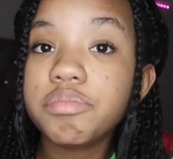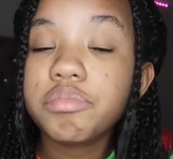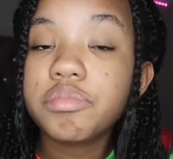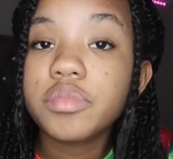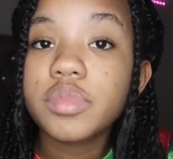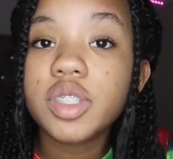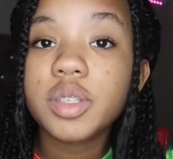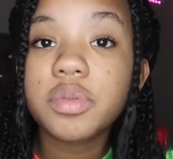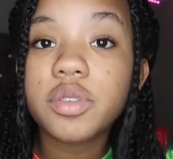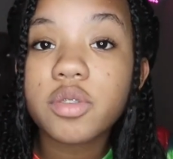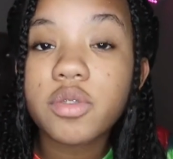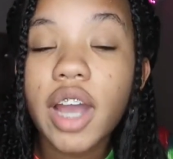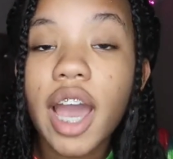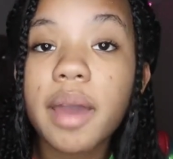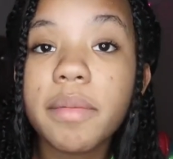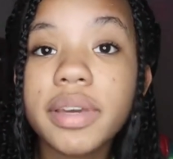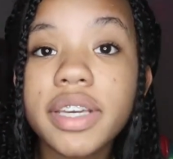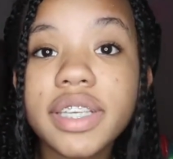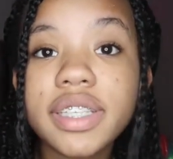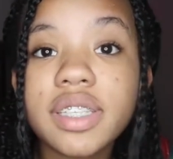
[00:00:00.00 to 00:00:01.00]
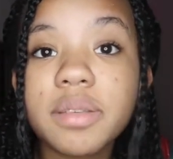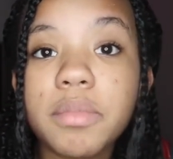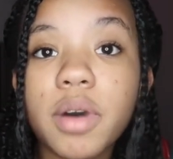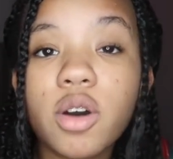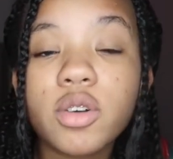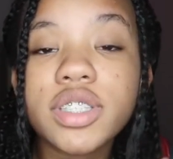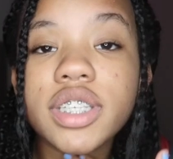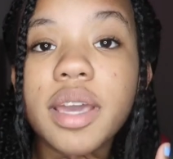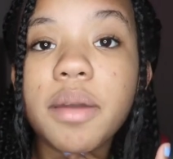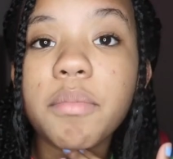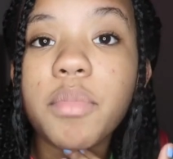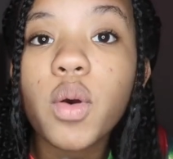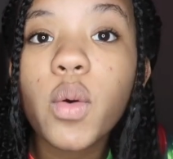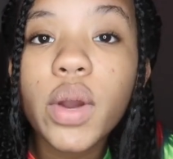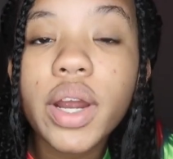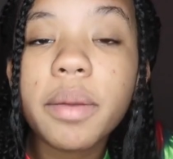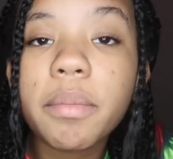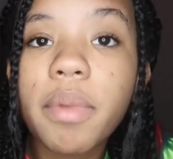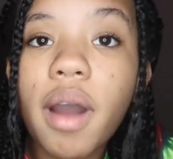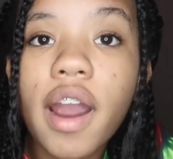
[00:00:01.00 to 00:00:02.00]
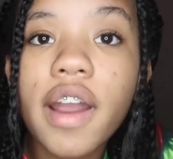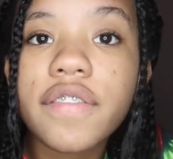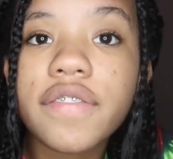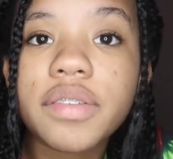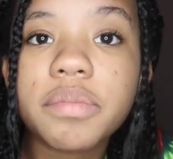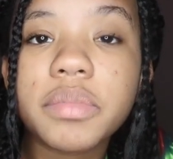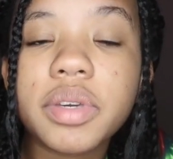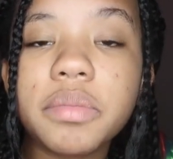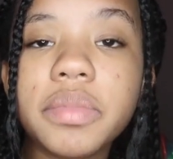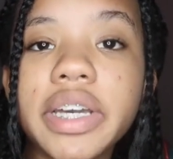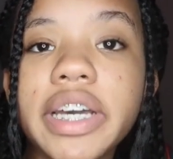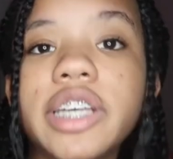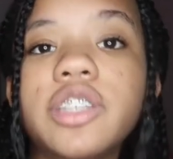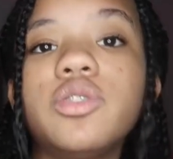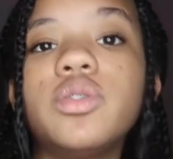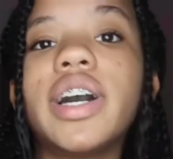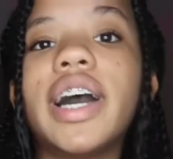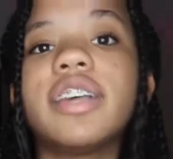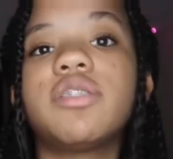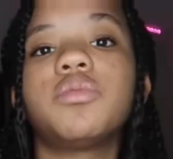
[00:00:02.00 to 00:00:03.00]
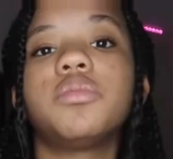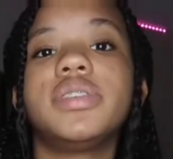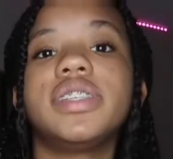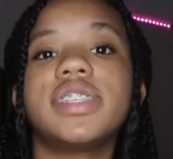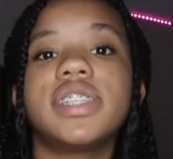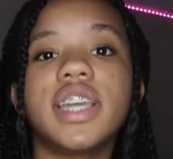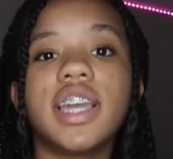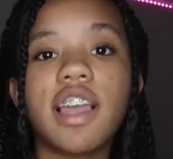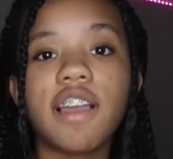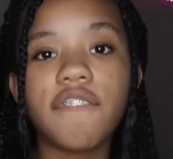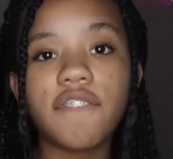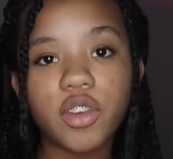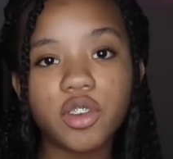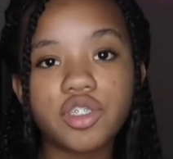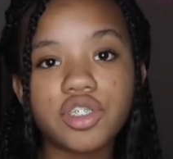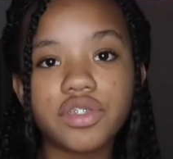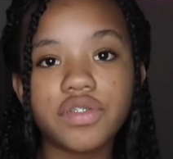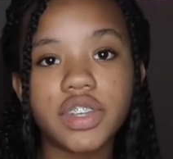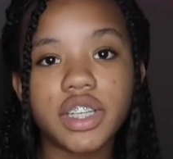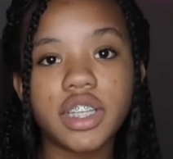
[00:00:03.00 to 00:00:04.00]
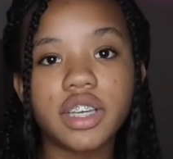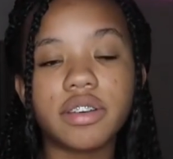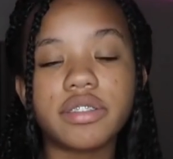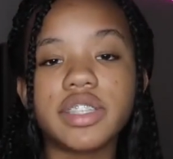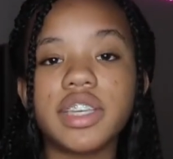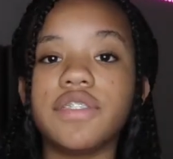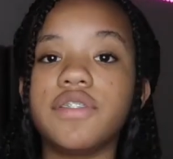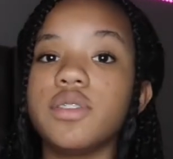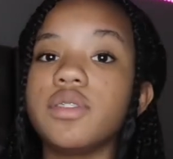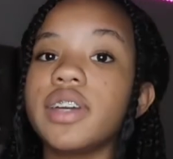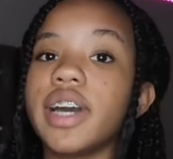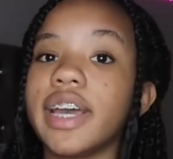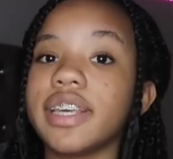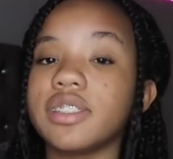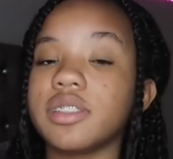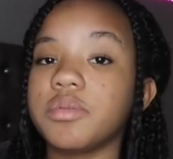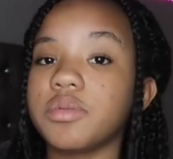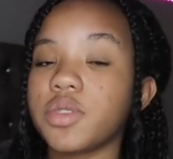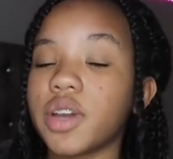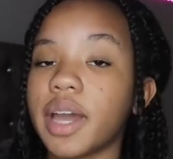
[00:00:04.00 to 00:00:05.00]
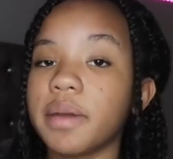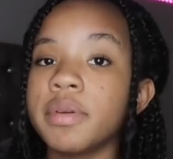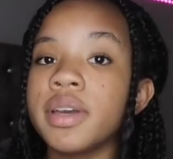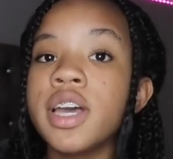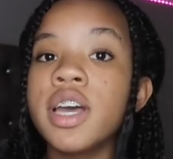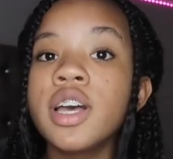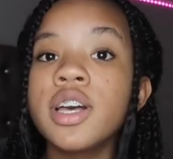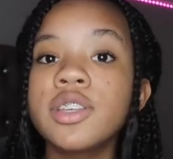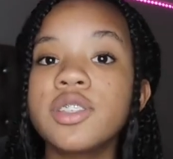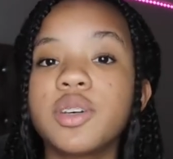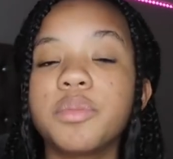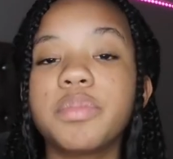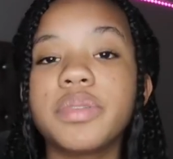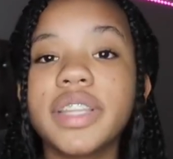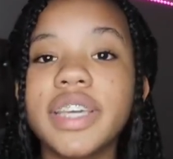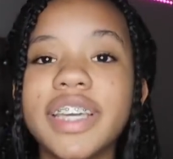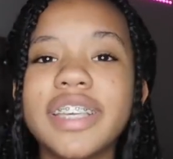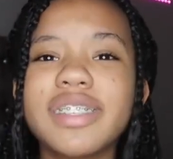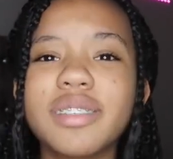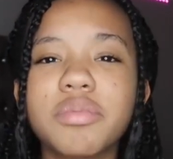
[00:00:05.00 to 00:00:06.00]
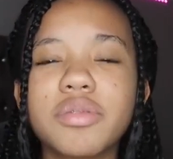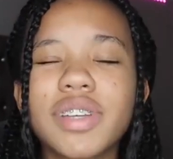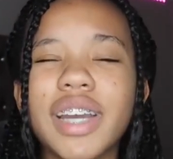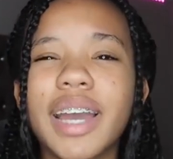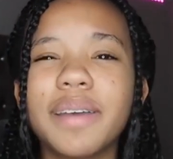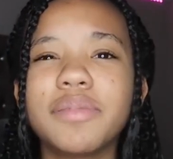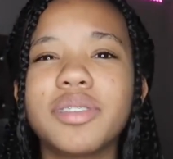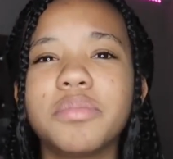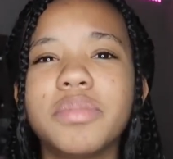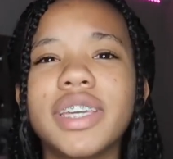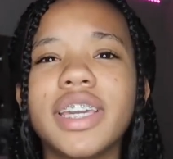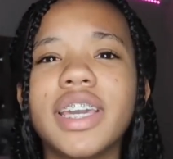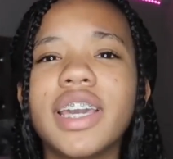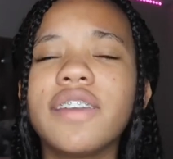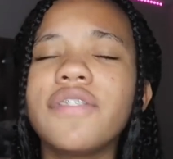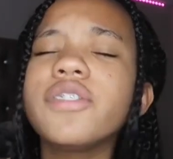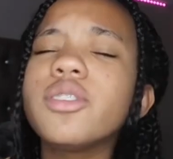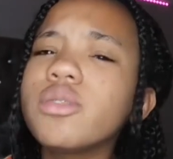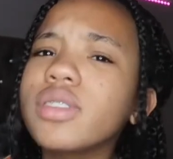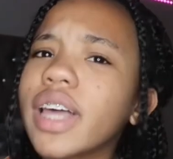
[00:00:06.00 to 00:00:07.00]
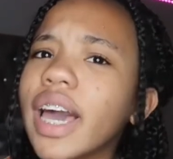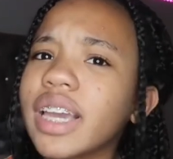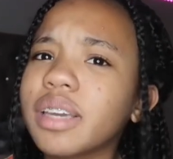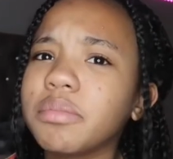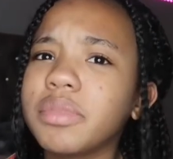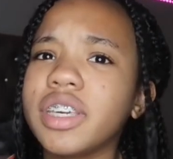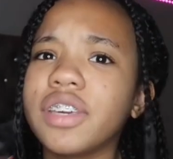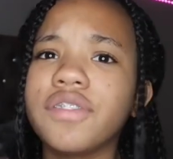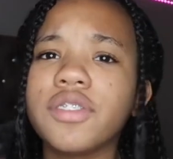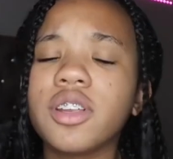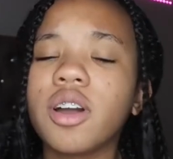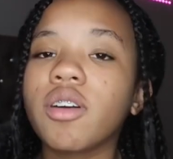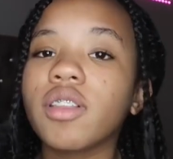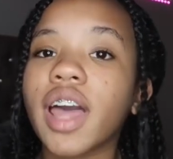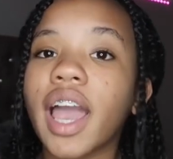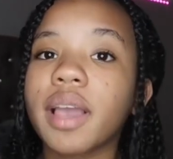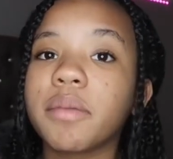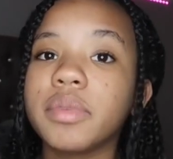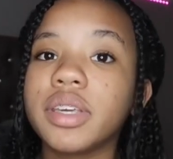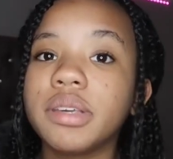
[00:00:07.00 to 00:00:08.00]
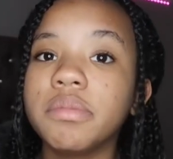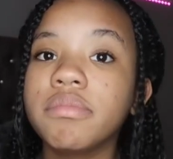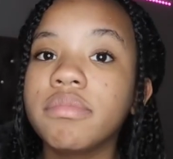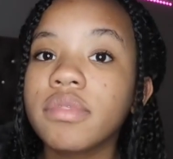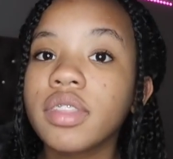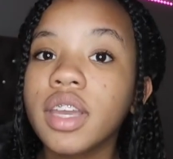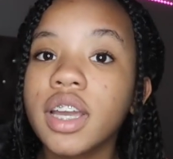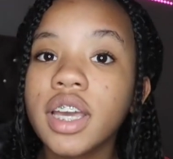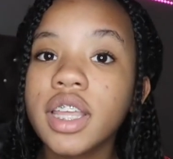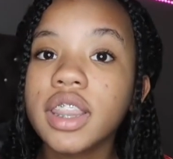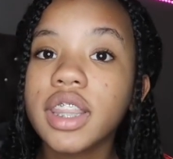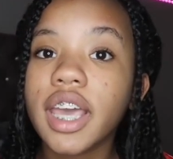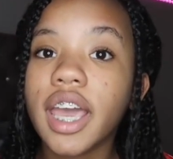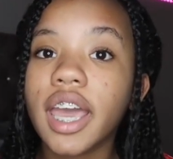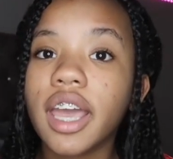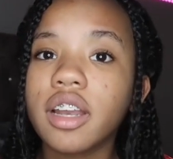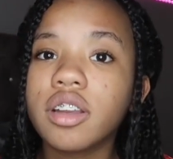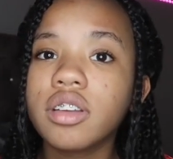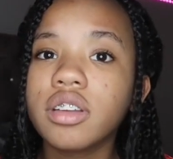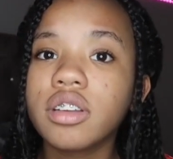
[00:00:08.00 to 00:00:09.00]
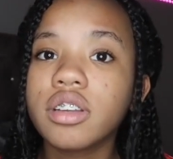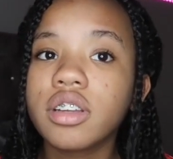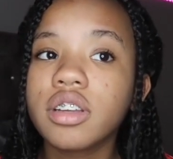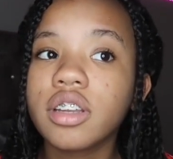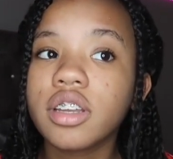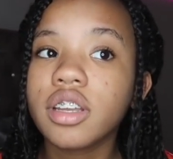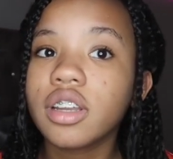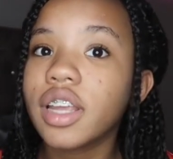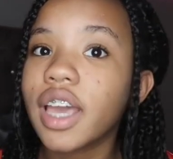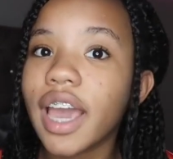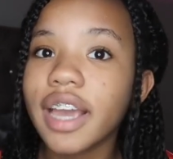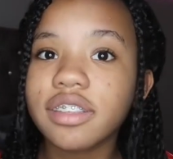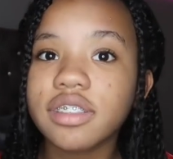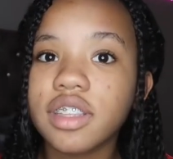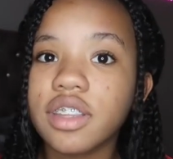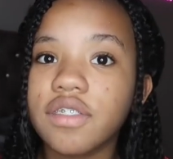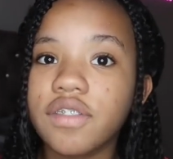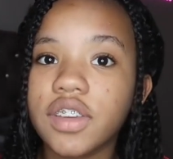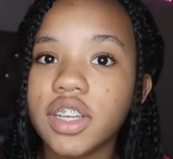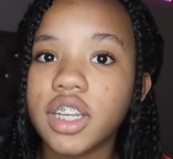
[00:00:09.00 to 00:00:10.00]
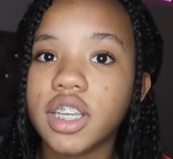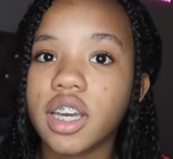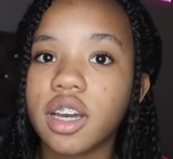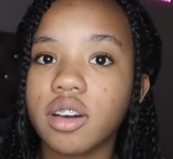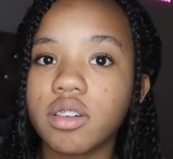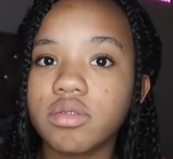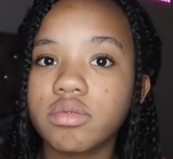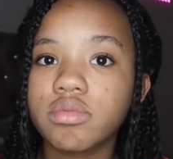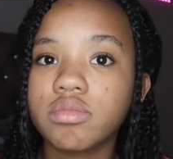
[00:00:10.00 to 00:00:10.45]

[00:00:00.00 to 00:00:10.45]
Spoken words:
Subscribing is the most important part for me, because you guys will be seeing future videos if you guys subscribe. So please subscribe to me if you like me. If you don't like me, then exit the video.